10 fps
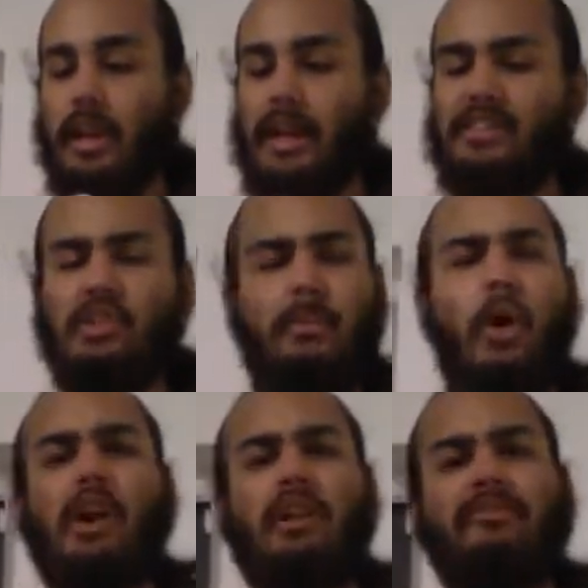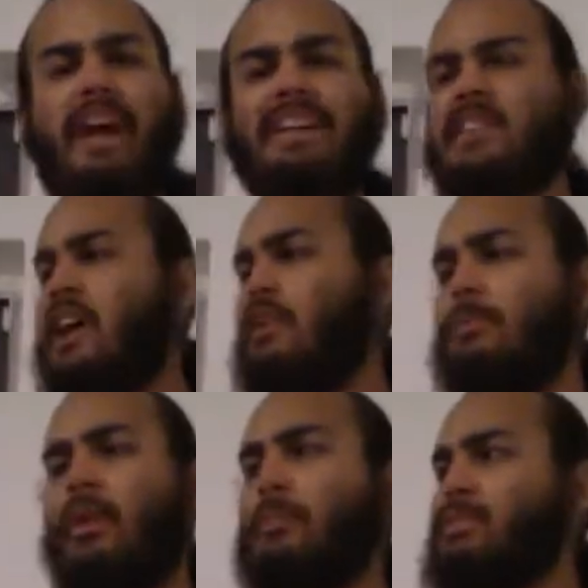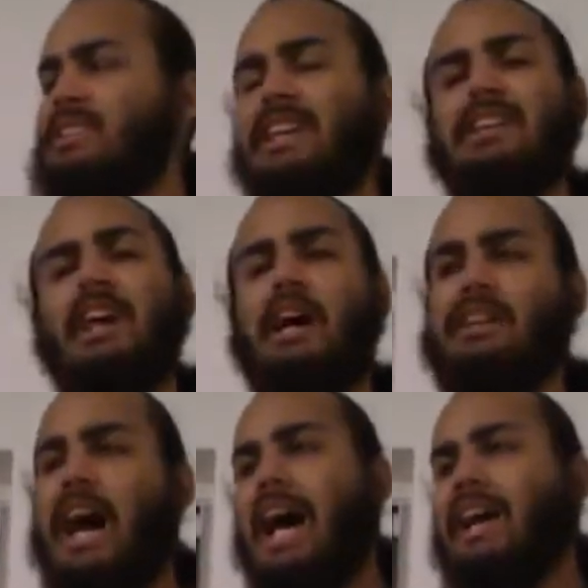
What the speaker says: he's talking about artifacts. The brother presented the